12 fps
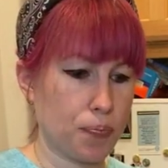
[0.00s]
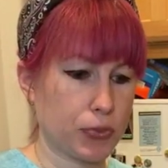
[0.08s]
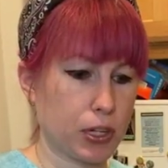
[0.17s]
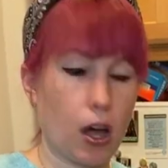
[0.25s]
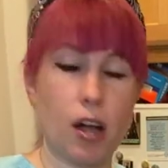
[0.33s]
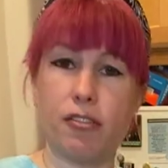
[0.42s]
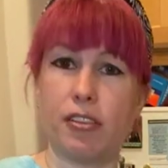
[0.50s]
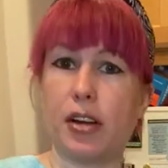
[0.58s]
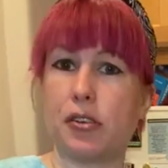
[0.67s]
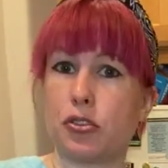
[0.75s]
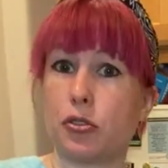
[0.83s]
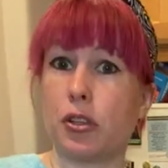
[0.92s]

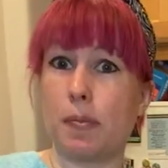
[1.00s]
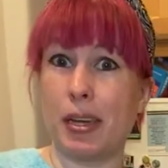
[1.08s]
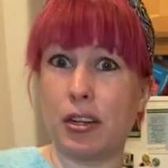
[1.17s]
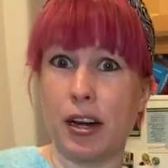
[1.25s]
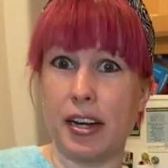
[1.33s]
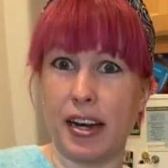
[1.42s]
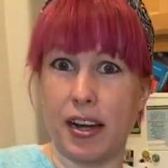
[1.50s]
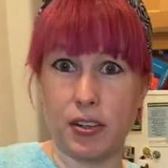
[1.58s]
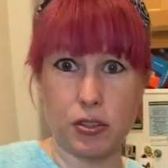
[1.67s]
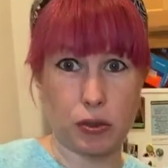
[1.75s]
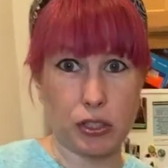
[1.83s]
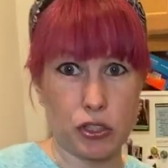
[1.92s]
Cauliflower is really big right now.
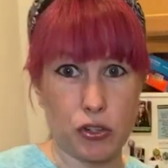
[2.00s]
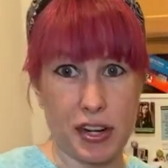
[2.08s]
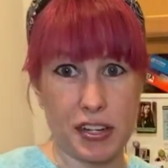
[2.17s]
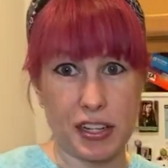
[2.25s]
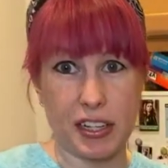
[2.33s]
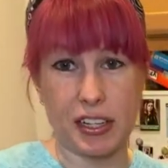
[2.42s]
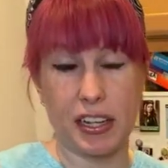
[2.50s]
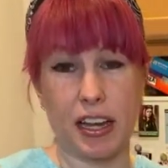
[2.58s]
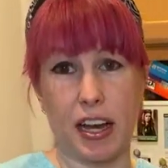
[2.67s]
It's really trendy.